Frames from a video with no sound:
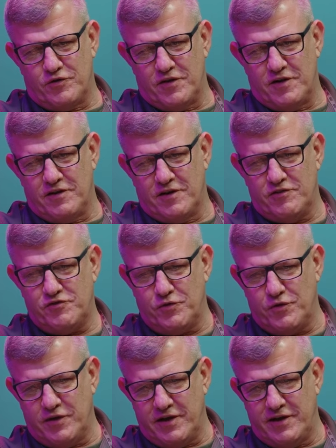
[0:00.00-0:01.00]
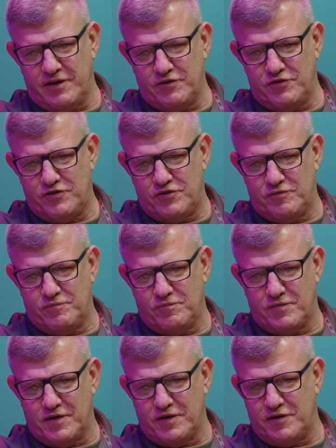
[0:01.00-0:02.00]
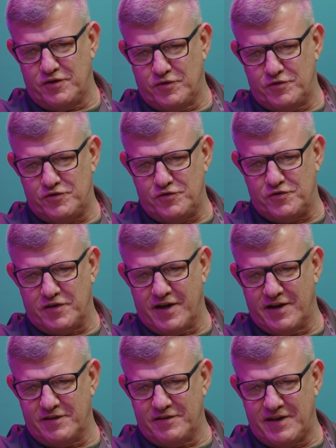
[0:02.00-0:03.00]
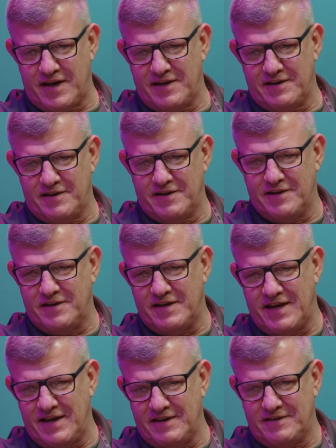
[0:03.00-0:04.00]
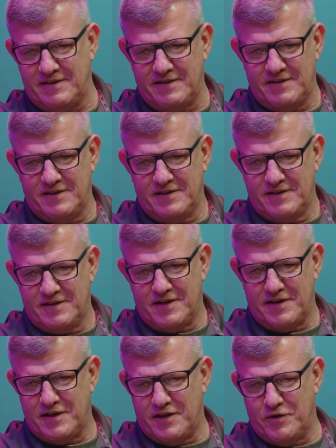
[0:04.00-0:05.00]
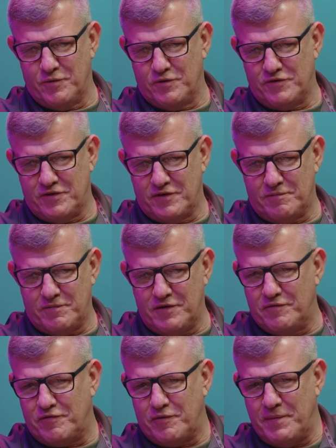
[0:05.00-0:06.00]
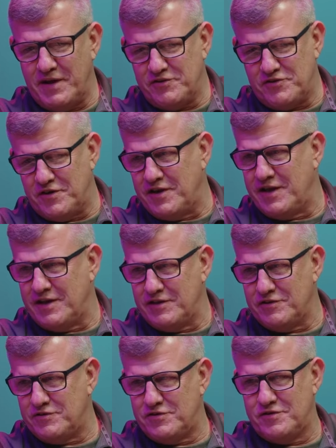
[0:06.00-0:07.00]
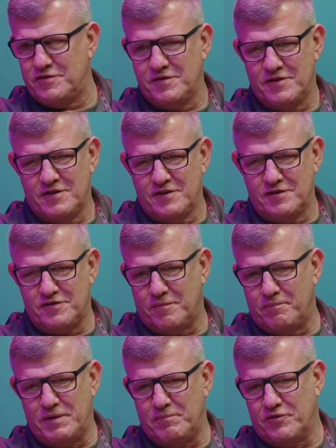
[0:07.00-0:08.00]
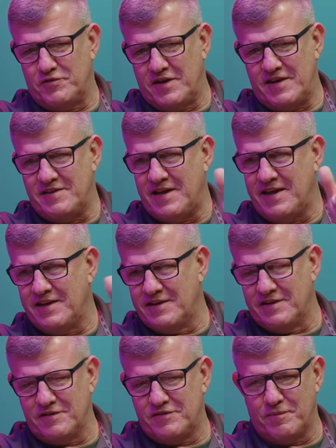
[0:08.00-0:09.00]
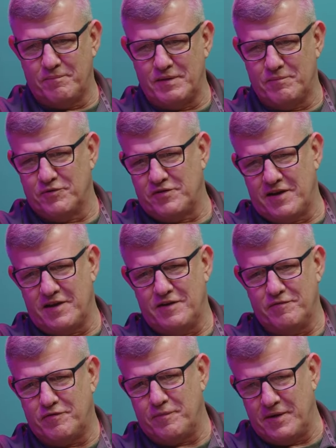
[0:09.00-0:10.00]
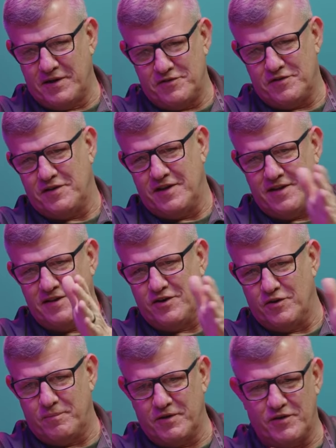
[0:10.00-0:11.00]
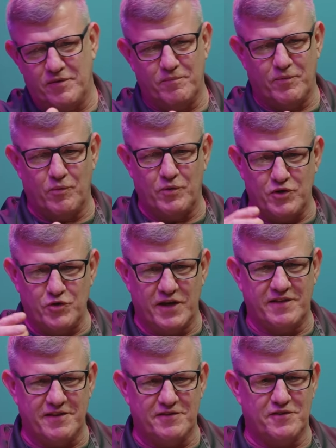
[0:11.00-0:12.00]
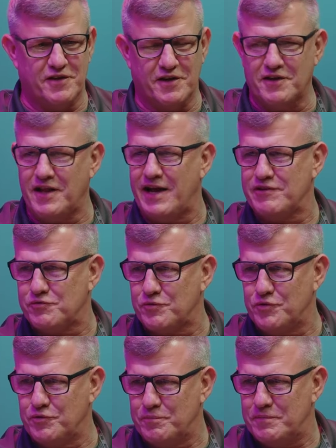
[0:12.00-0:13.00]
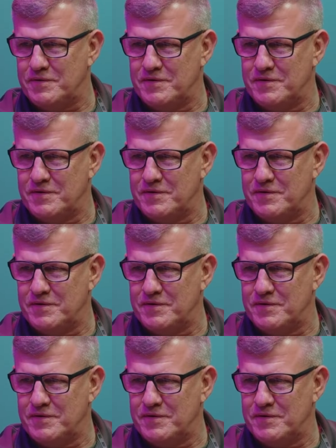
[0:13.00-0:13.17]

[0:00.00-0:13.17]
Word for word: an industrial age, and you know it's usually got a date and a date, and then there was a information age. Some people say data, some people say information. Then you know, but but when you get this in a classroom,